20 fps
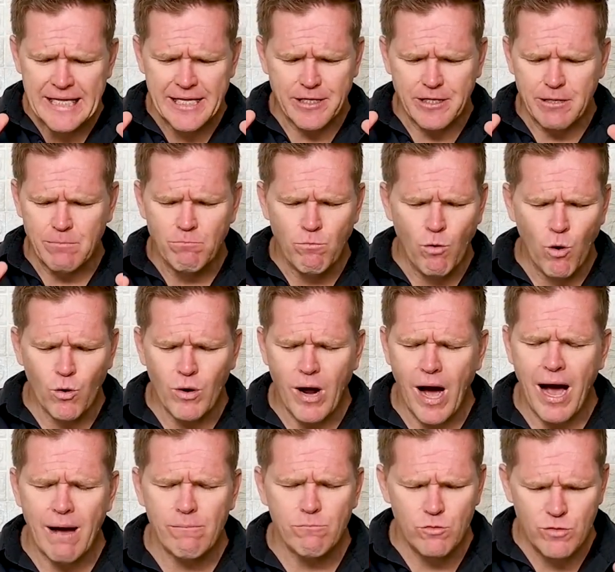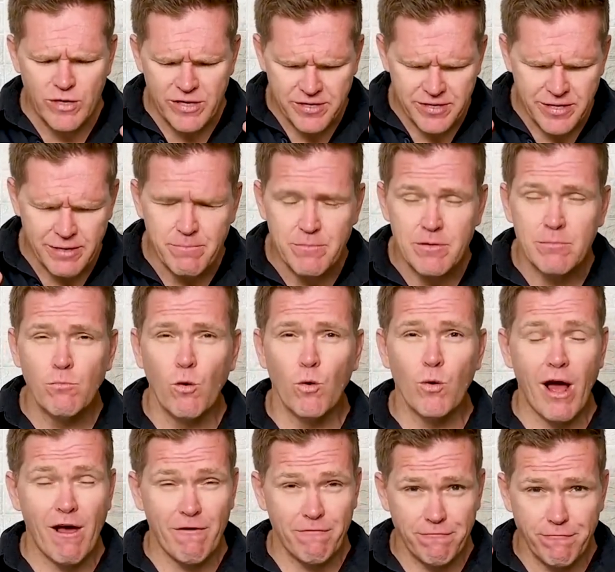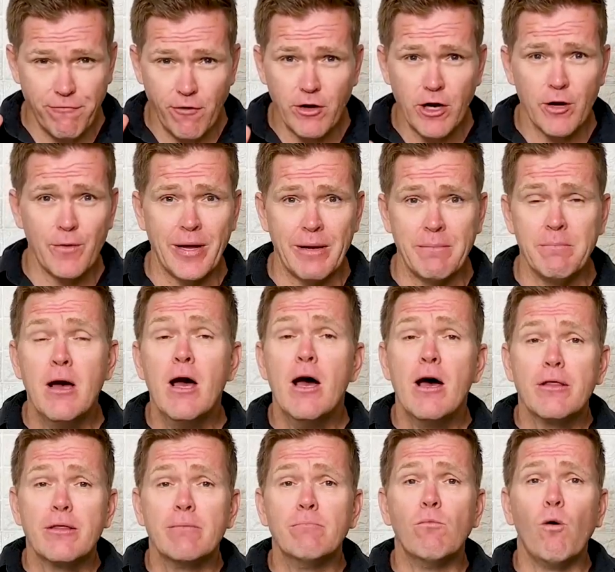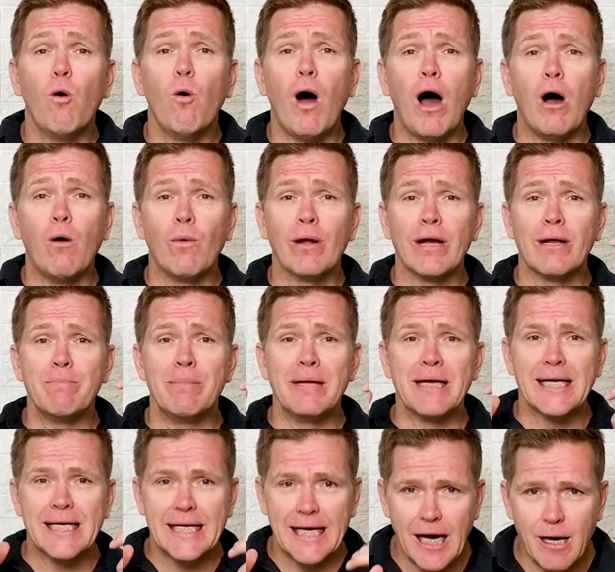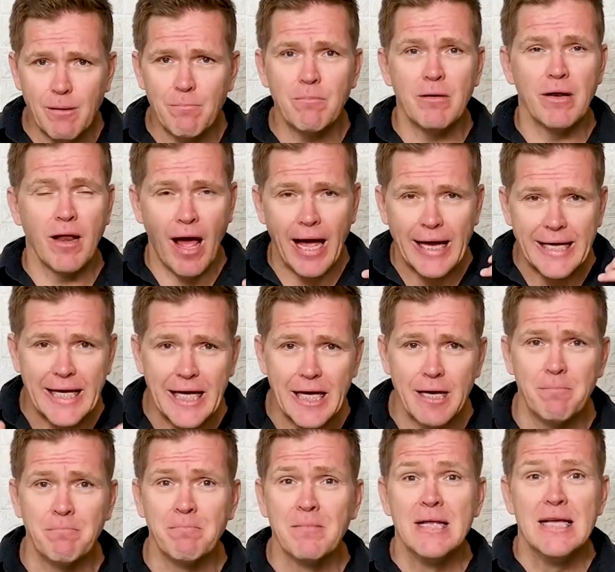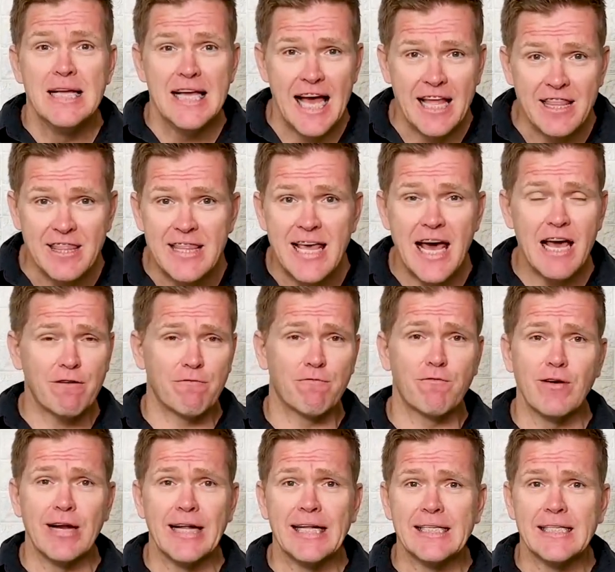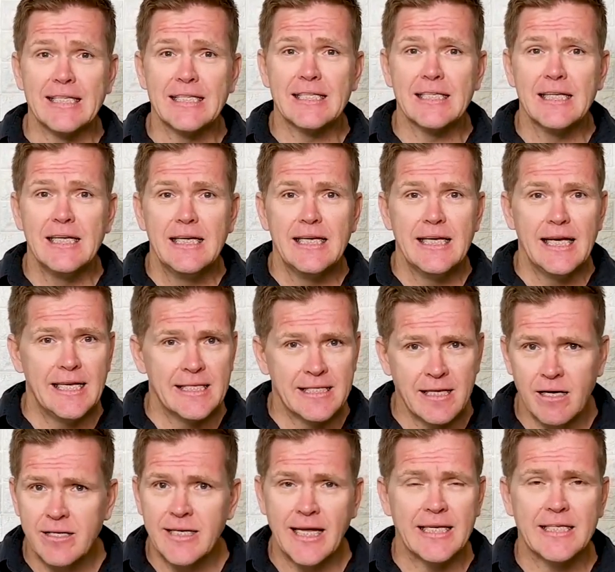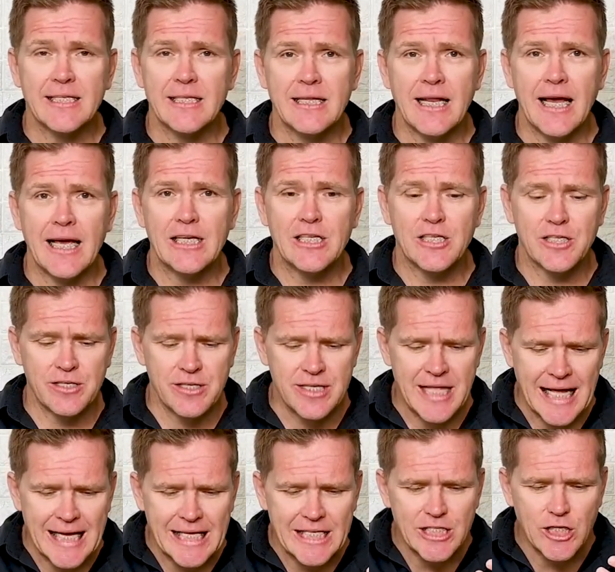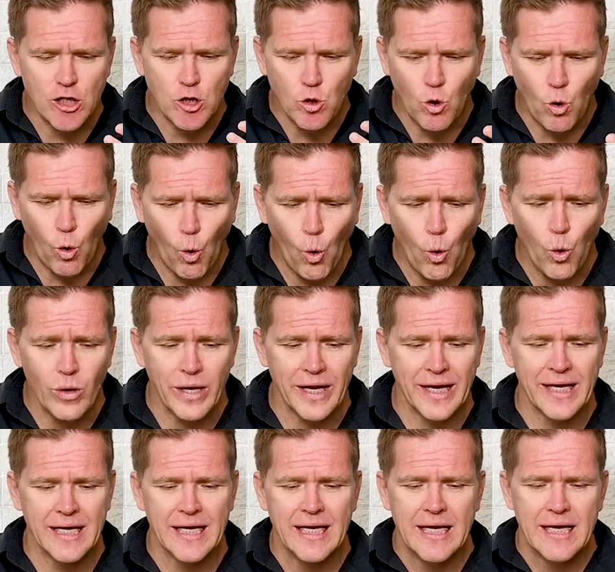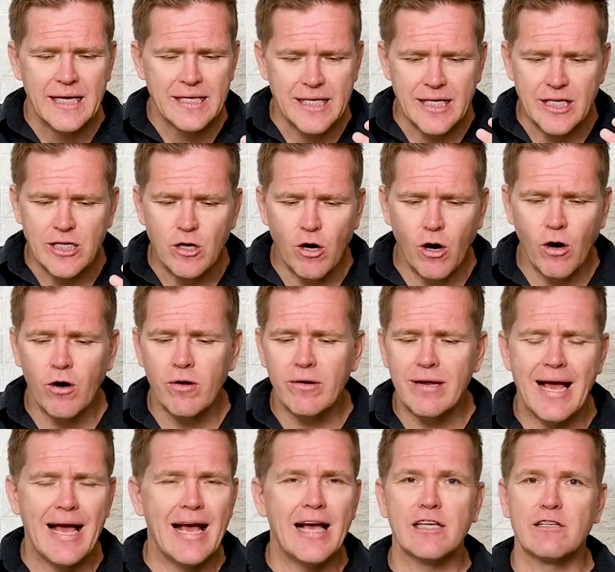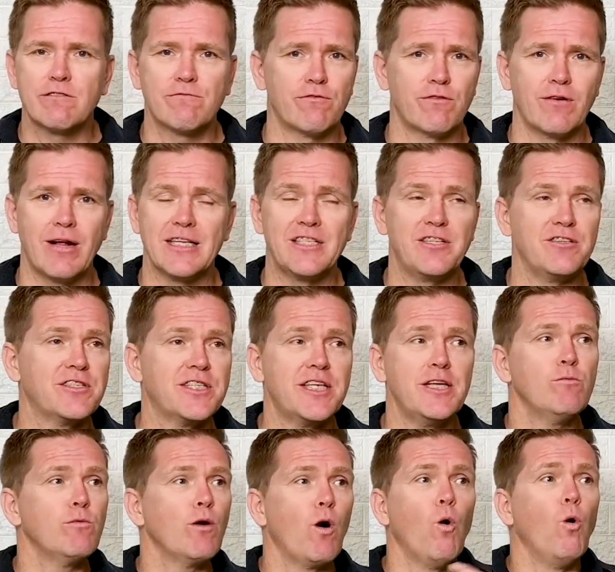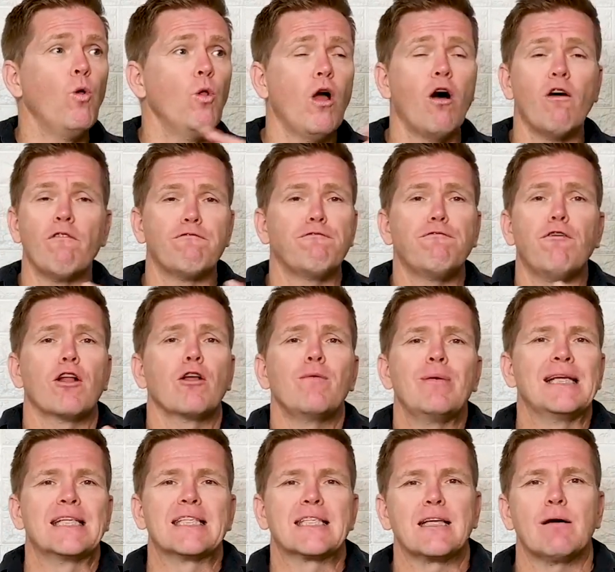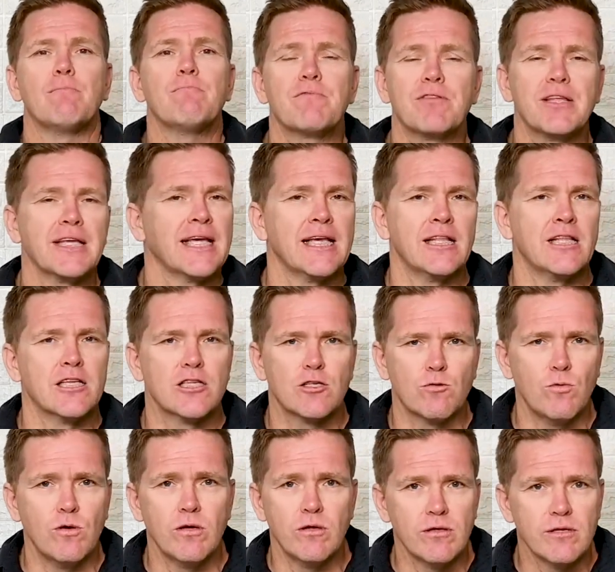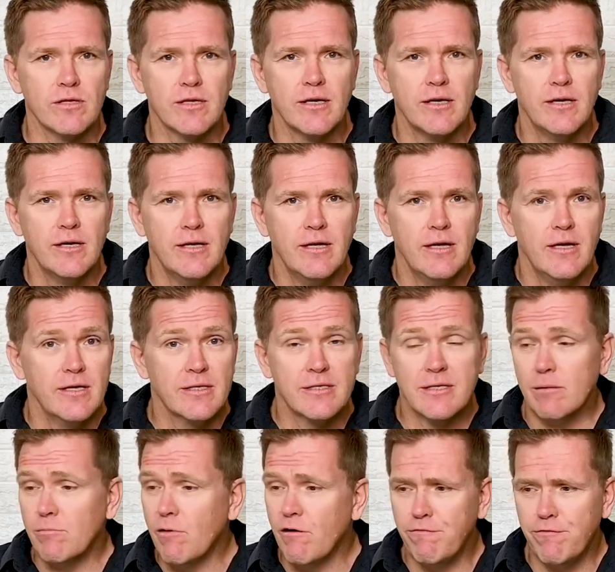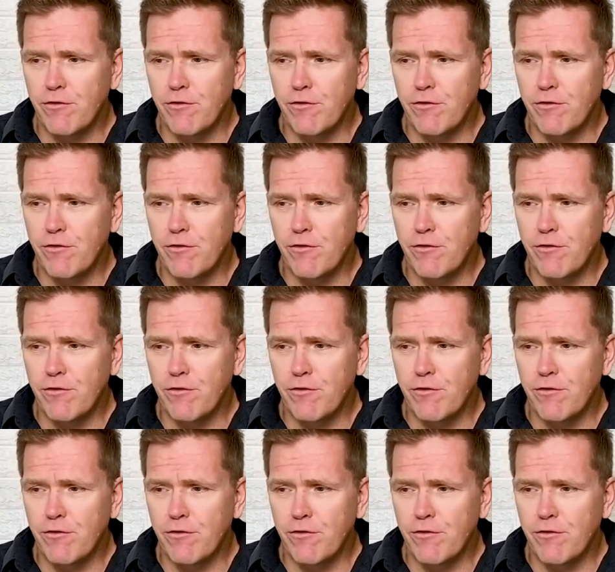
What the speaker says: that the more I'm with him, the more I follow him, the more I want to become like him. And that, friends, is our destination. That is the calling that God has for us. You see, we all are following something in this world. Some are